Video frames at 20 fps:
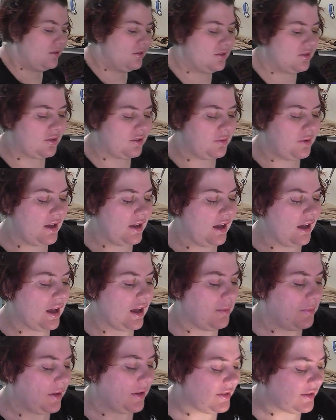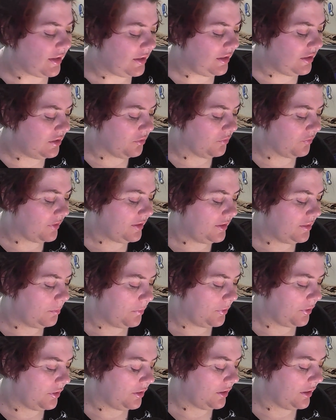So yeah, I'm excited to read the
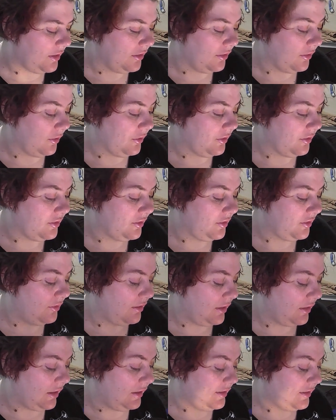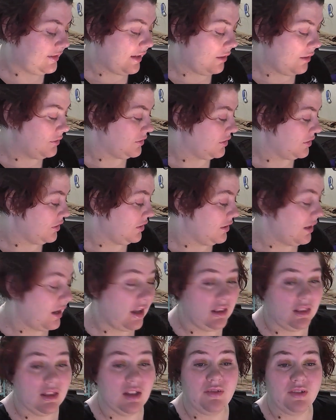book. It looks it sounds good.
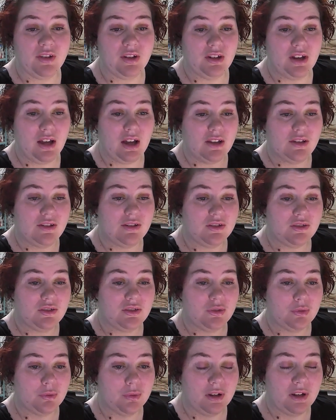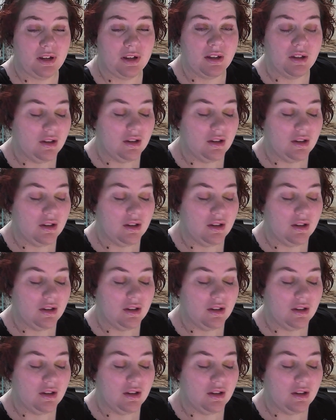I love a good heist story.